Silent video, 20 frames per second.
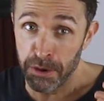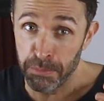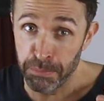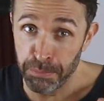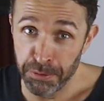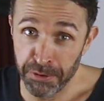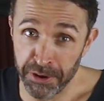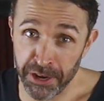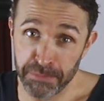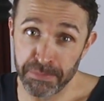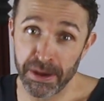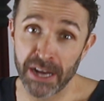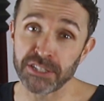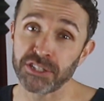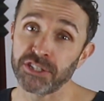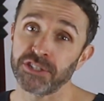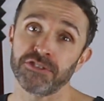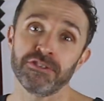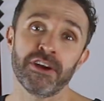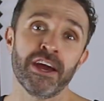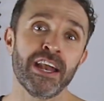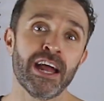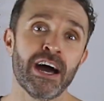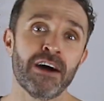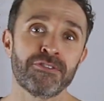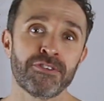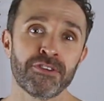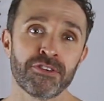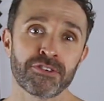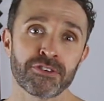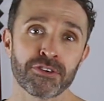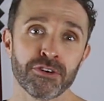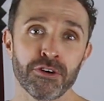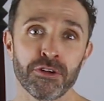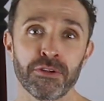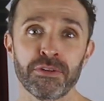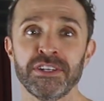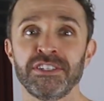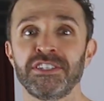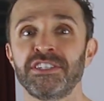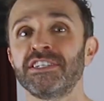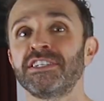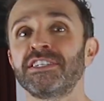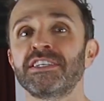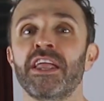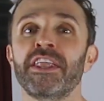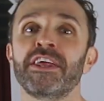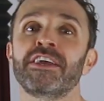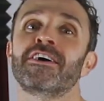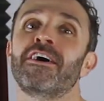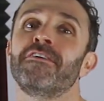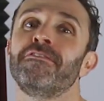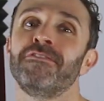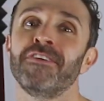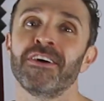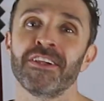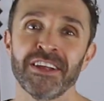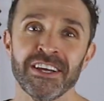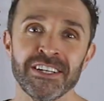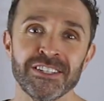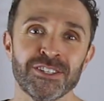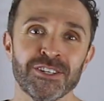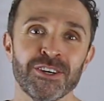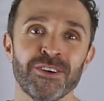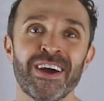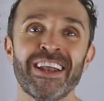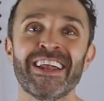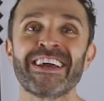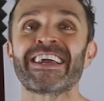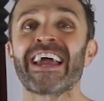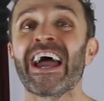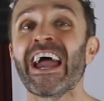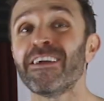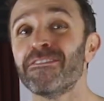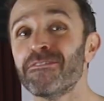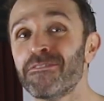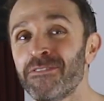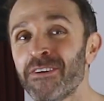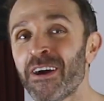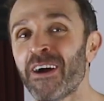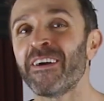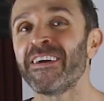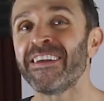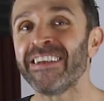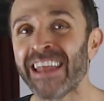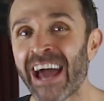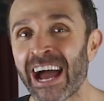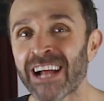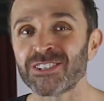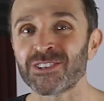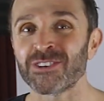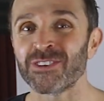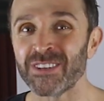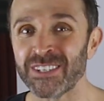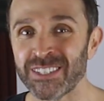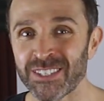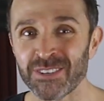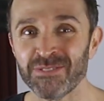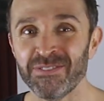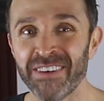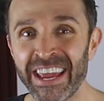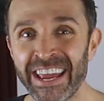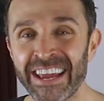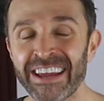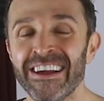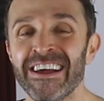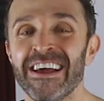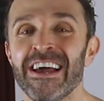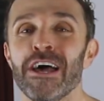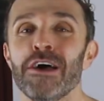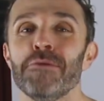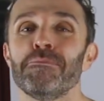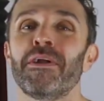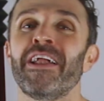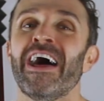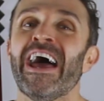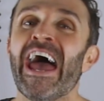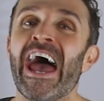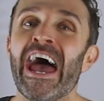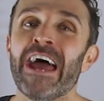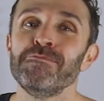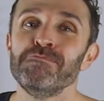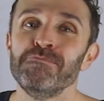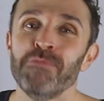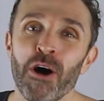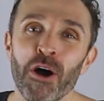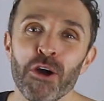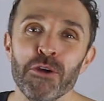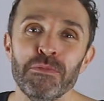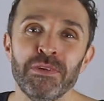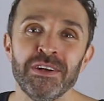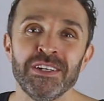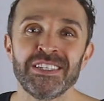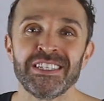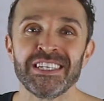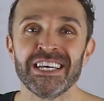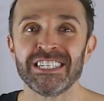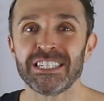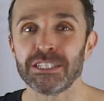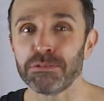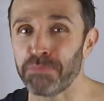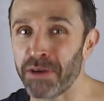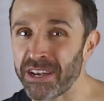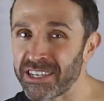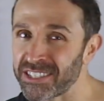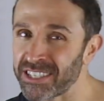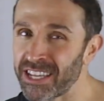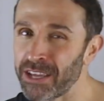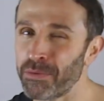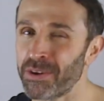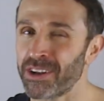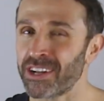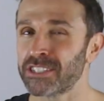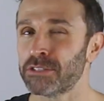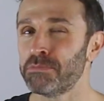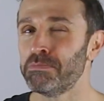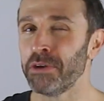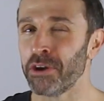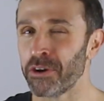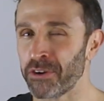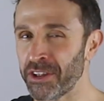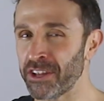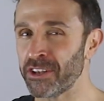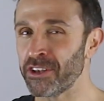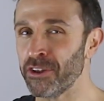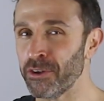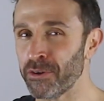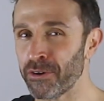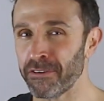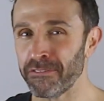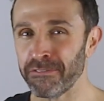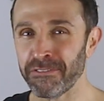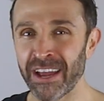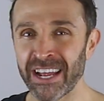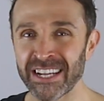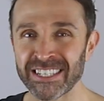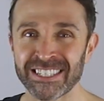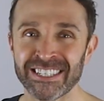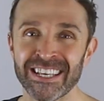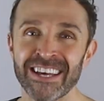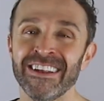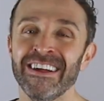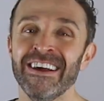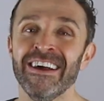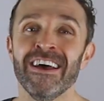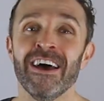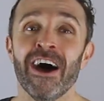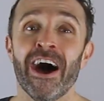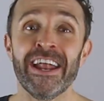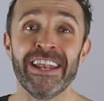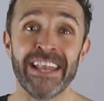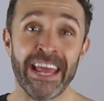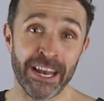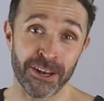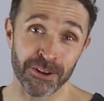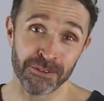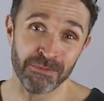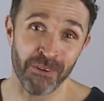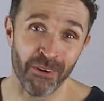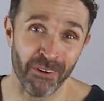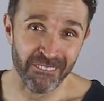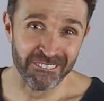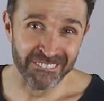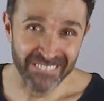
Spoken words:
pretty much straight after school. It's just something I fell into and it came very naturally to me. But I had moments, especially when I was building new events, that I needed more